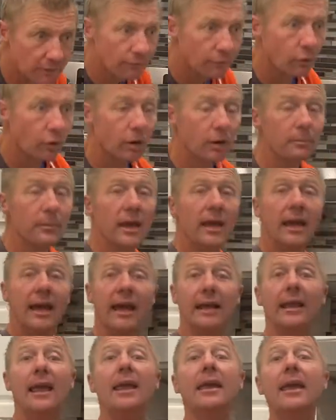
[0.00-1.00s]
for him,
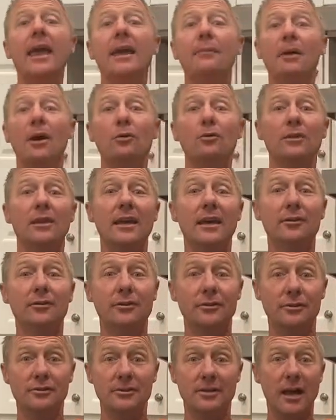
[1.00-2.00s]
and he came out the
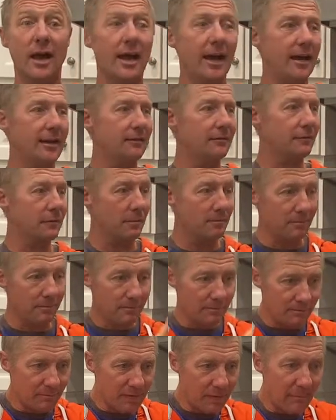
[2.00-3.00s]
other side from
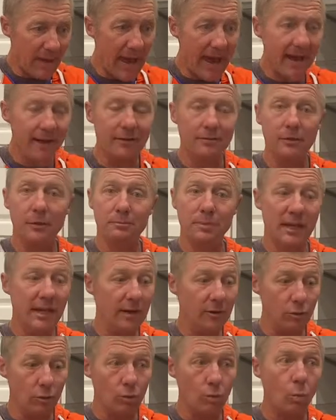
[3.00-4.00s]
the back of the
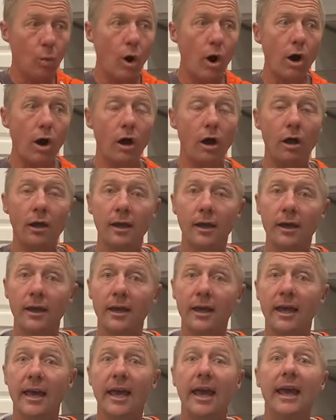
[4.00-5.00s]
piano and wall,
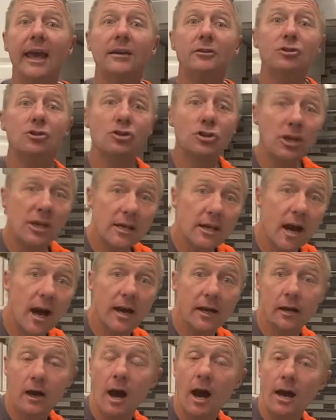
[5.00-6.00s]
and she
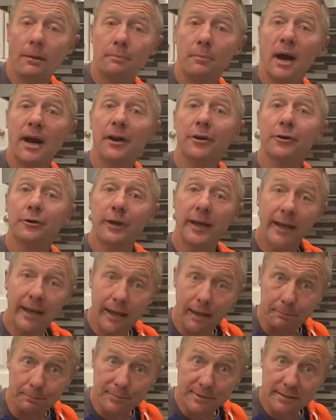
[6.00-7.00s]
got caught by her
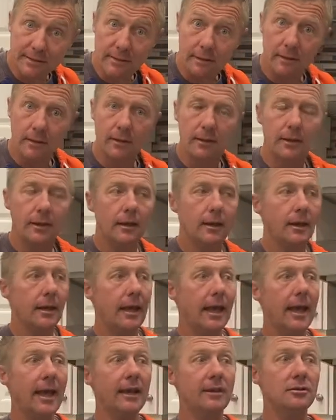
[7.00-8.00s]
hips.
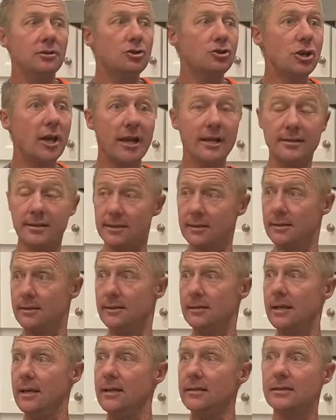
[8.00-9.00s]
And Jason
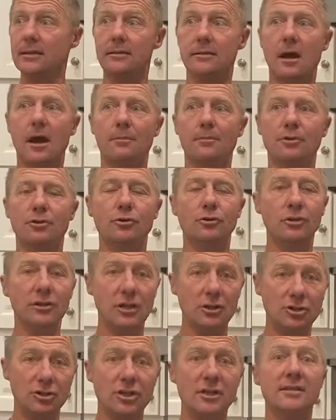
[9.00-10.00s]
sees his opportunity.
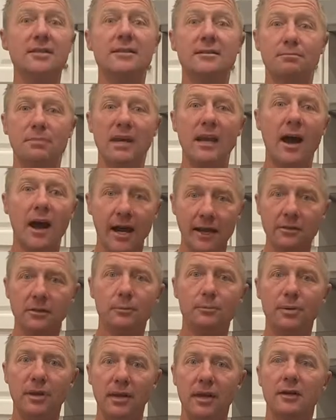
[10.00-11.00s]
She's behind the
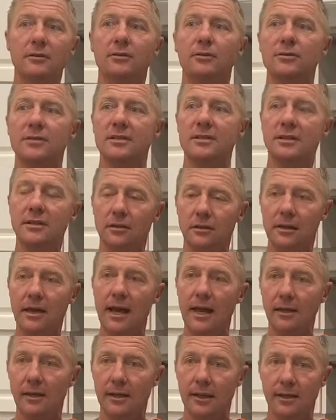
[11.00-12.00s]
piano still
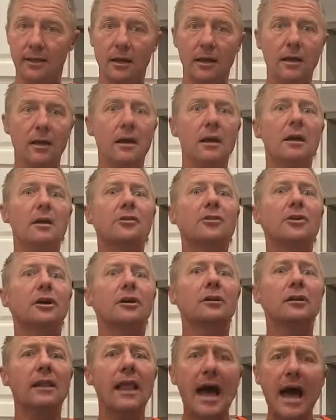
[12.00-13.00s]
yelling.
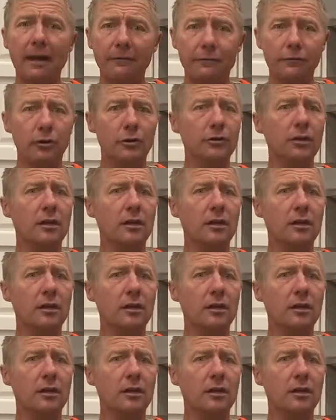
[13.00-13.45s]
The laughter in